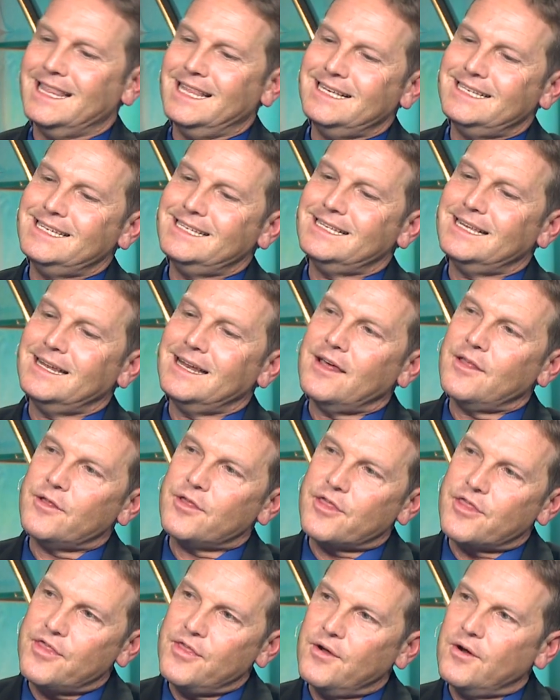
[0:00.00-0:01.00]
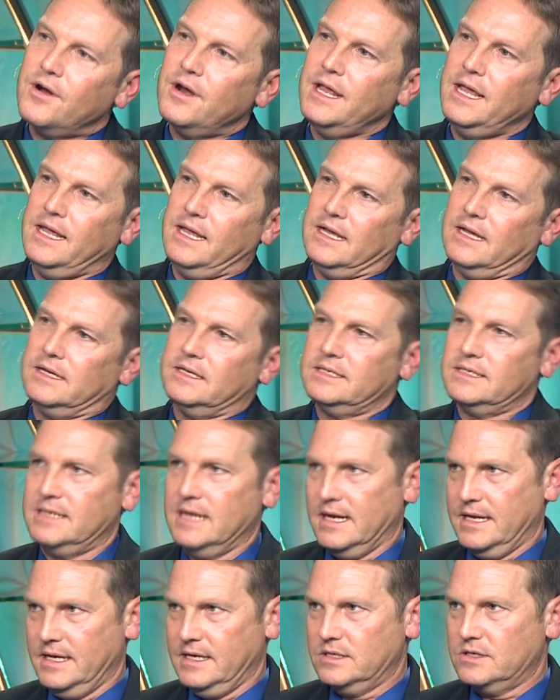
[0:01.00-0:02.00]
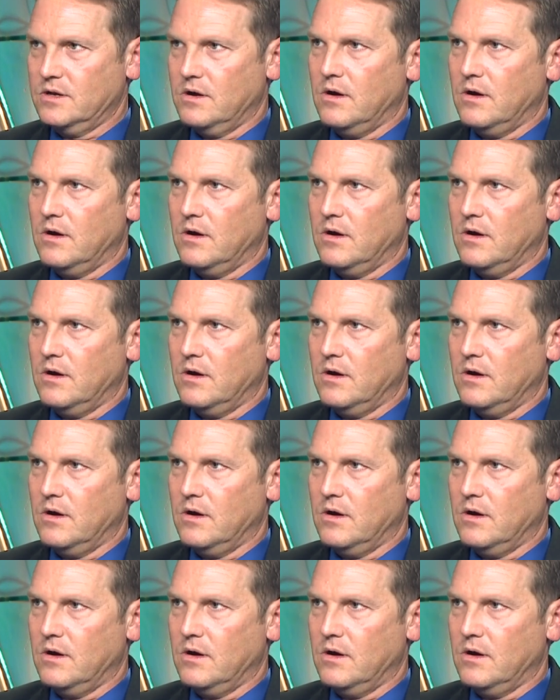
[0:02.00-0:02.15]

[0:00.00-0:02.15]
This is another thirty studies